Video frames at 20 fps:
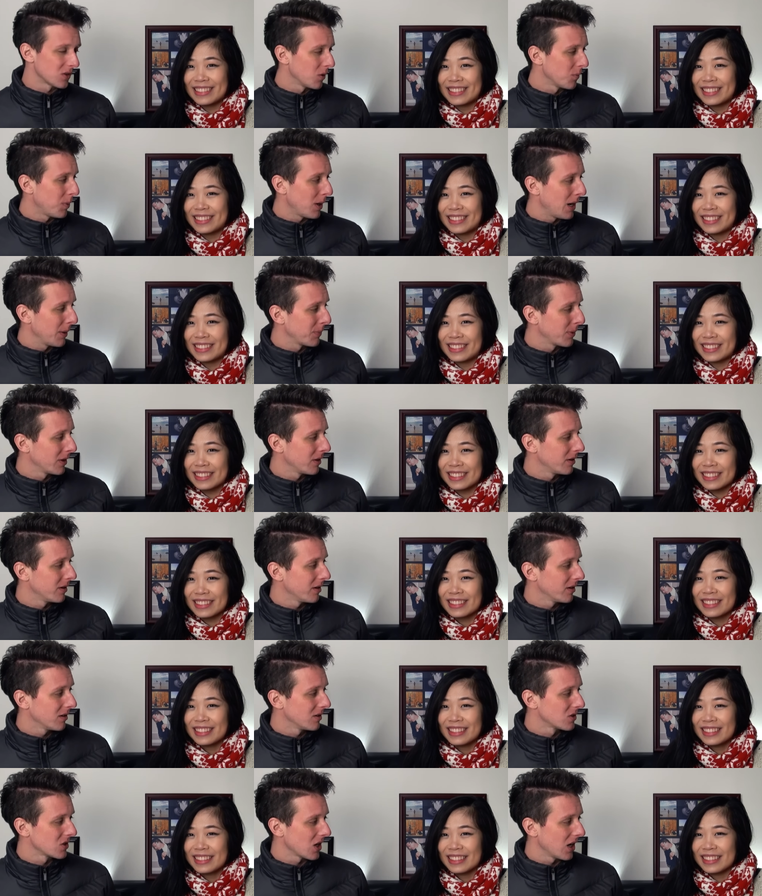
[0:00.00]
Speaker 1: so popular
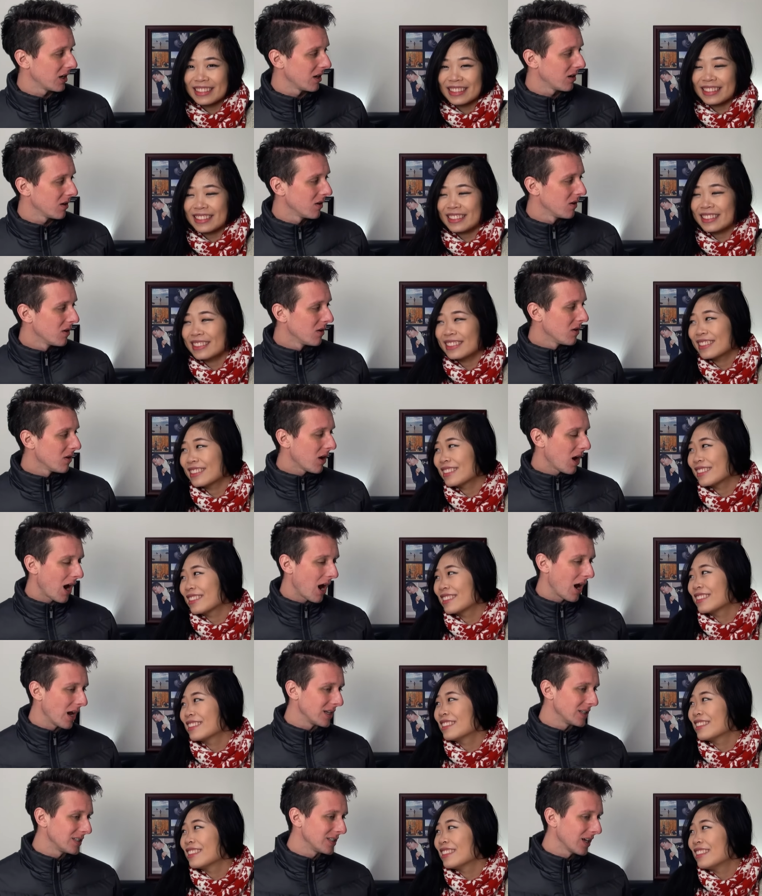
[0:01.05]
here in China,
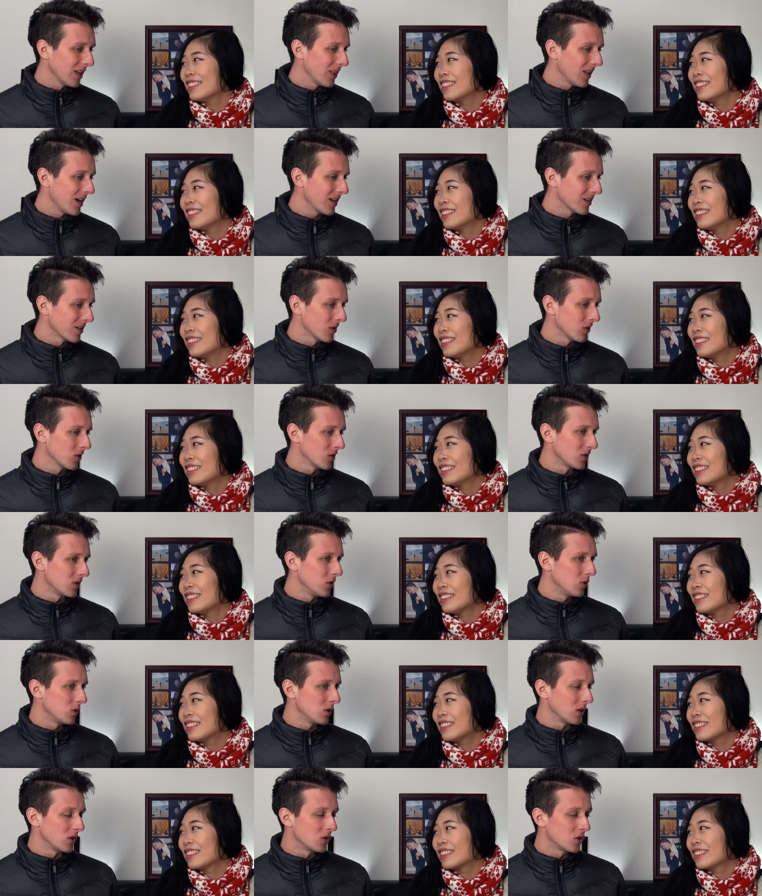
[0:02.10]
I see a lot of girls
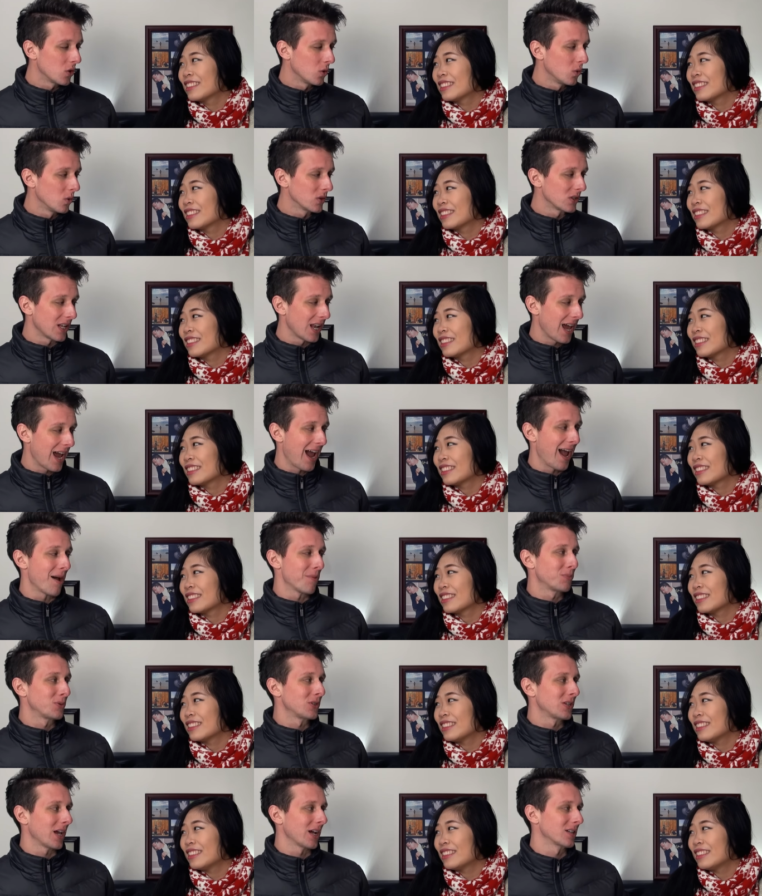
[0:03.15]
using tools and
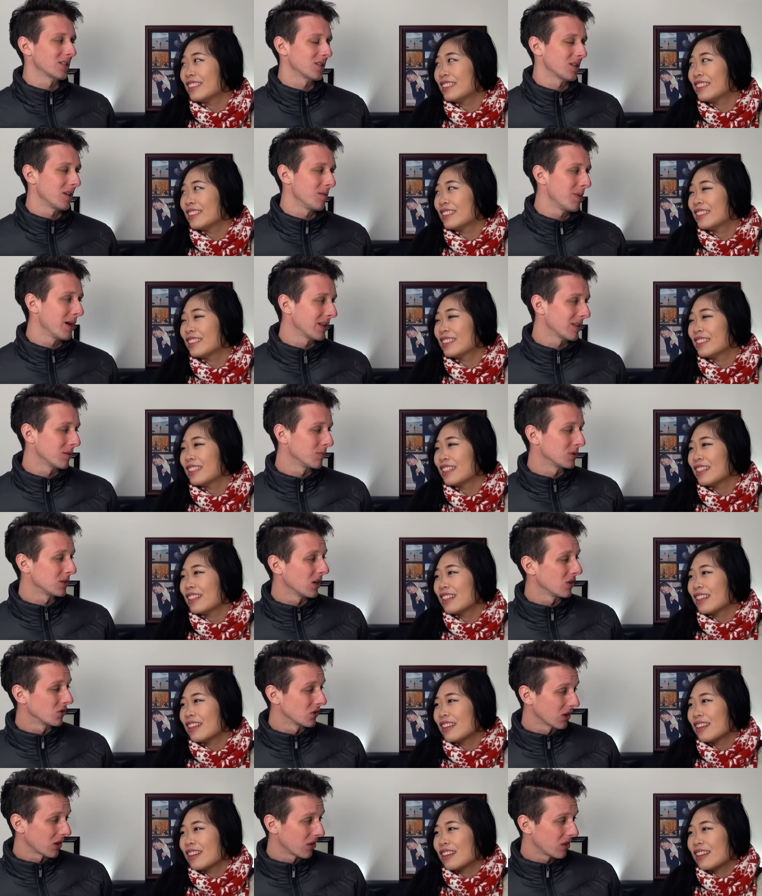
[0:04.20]
apps to actually make
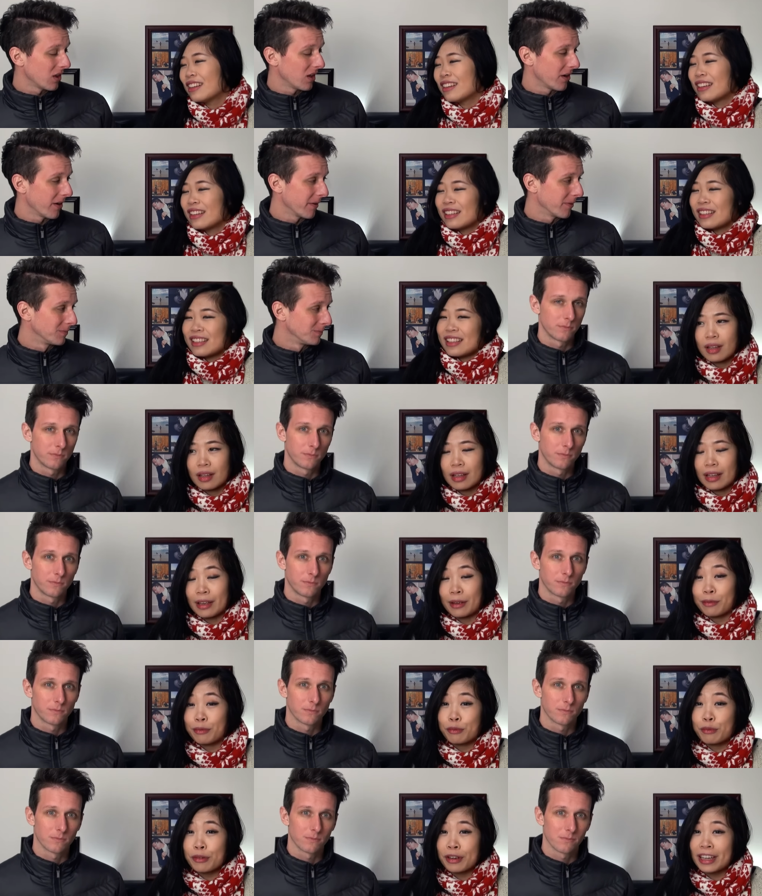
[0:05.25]
themselves look thinner.
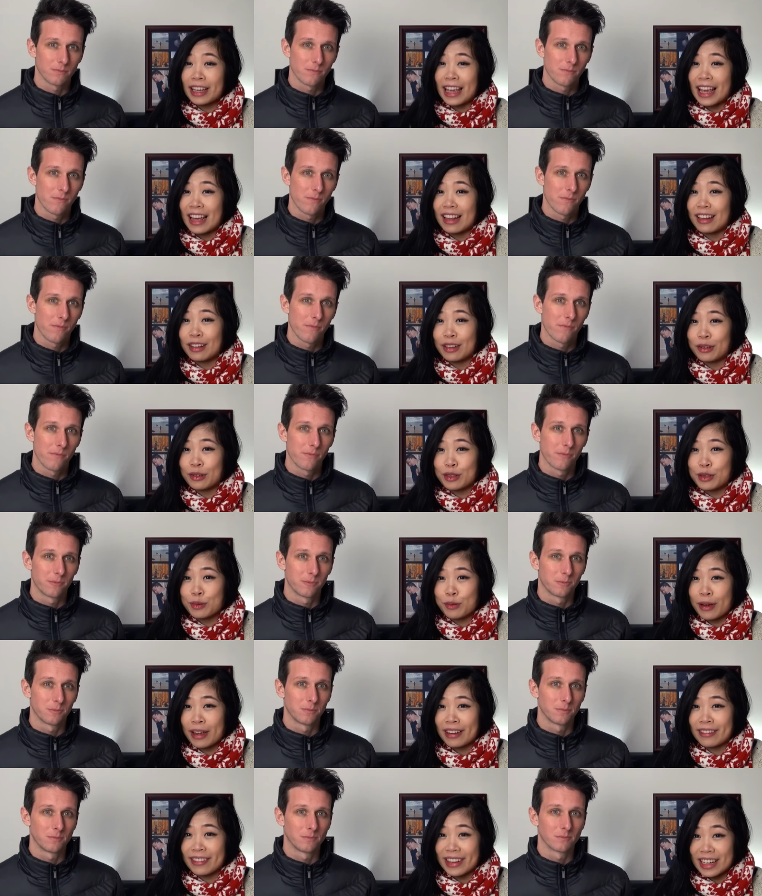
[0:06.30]
Speaker 2: If we can't lose
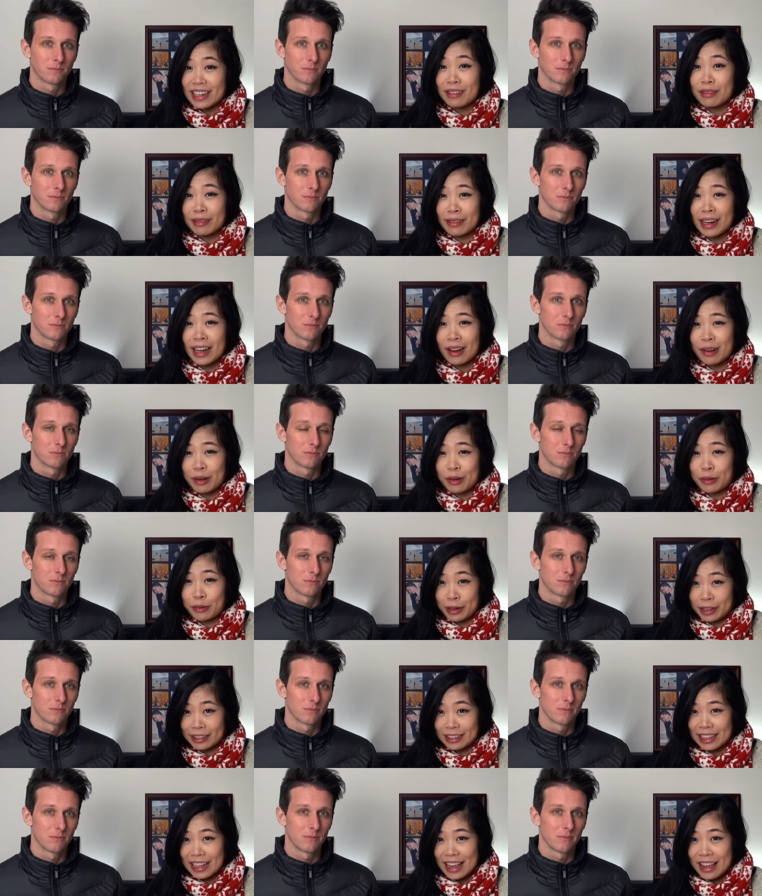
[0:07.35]
weight in our
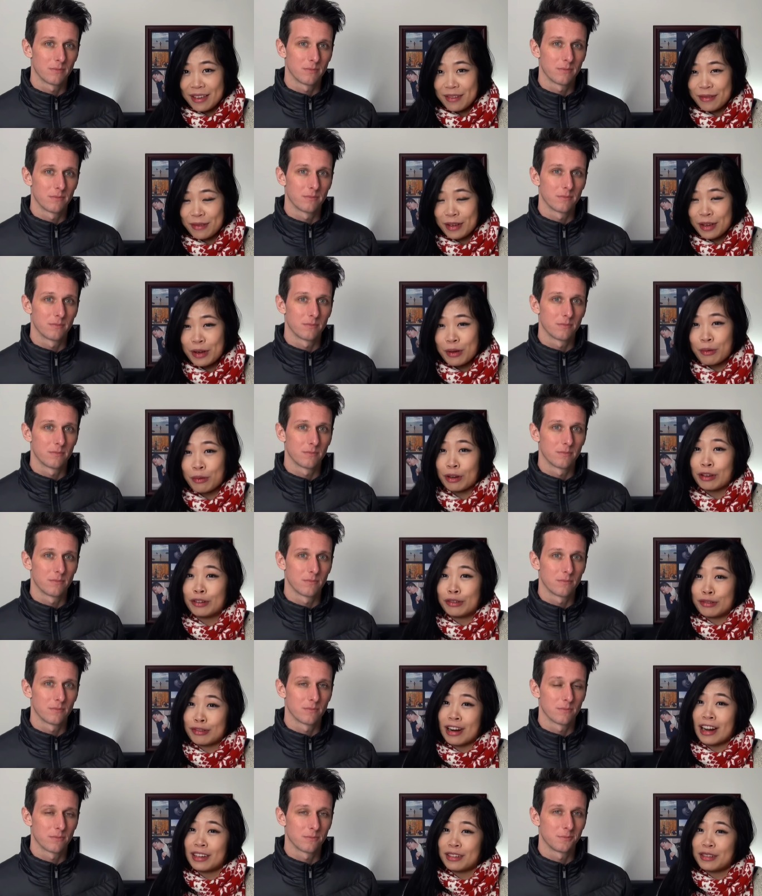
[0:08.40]
real life, we'll
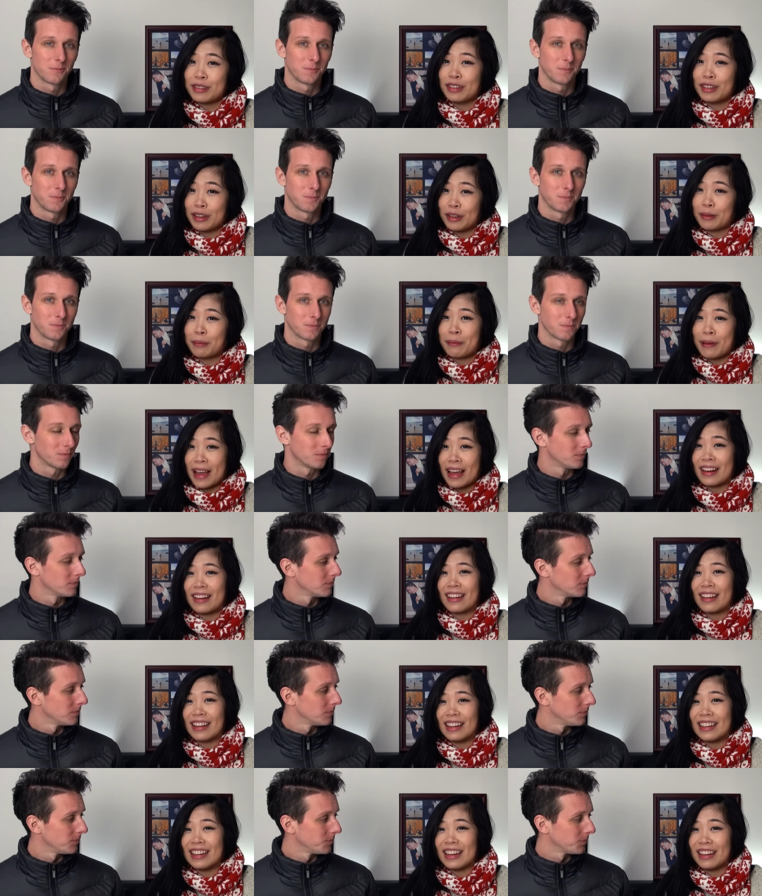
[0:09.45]
try to look better
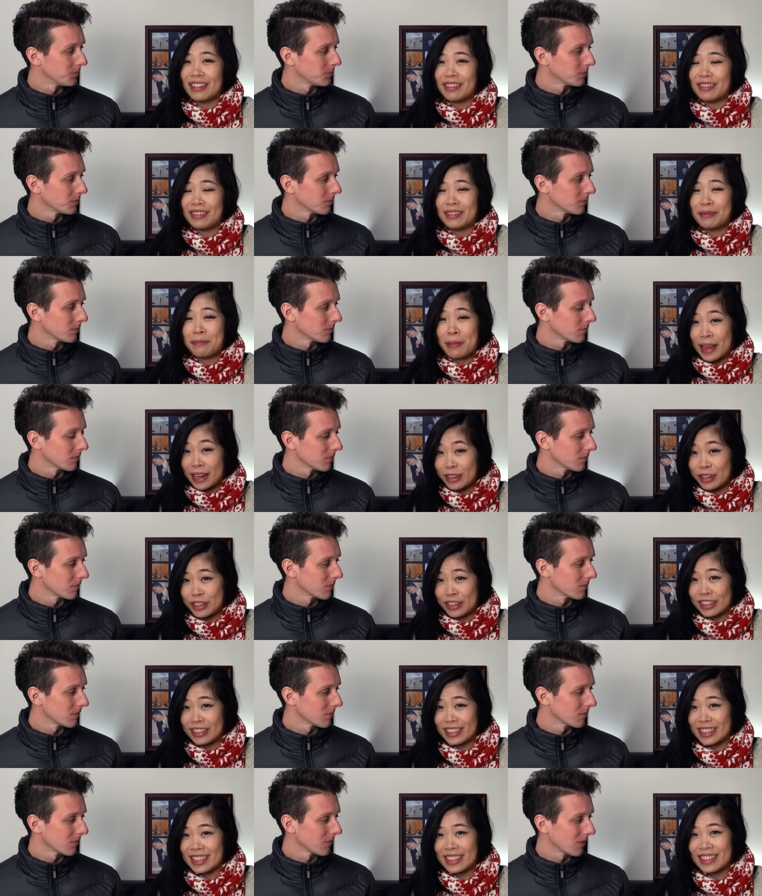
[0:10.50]
in the
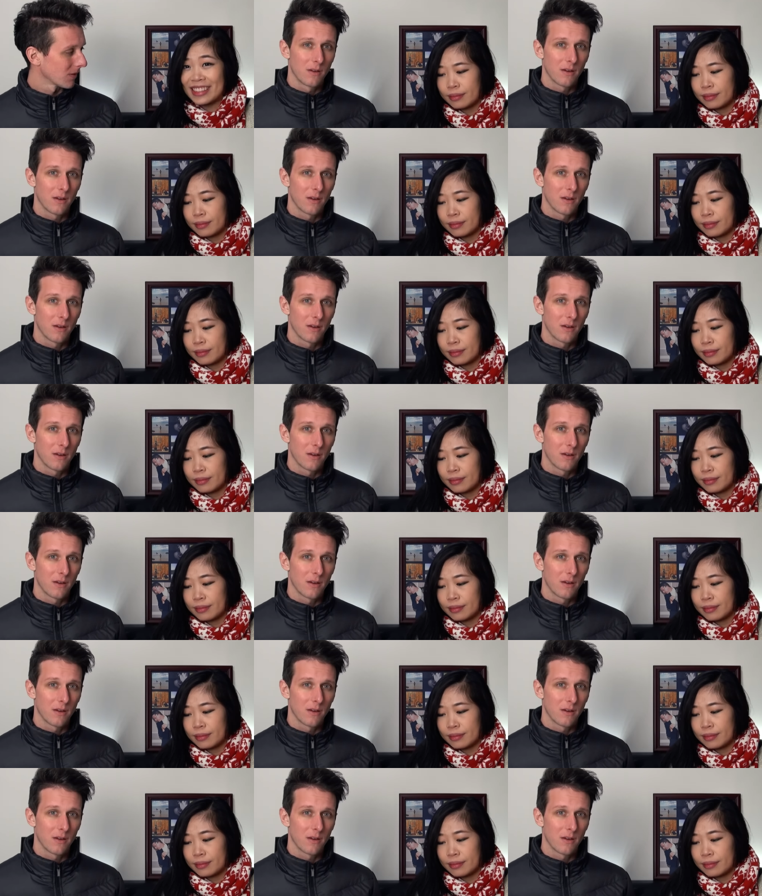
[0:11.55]
pictures.